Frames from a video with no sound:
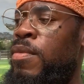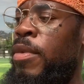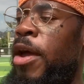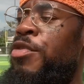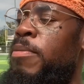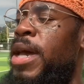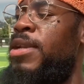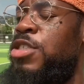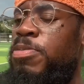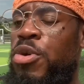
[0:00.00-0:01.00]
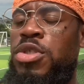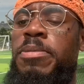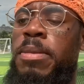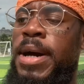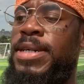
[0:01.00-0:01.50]
Every man is supposed to
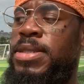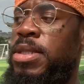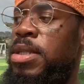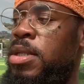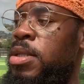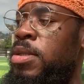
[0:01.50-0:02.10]
be masculine.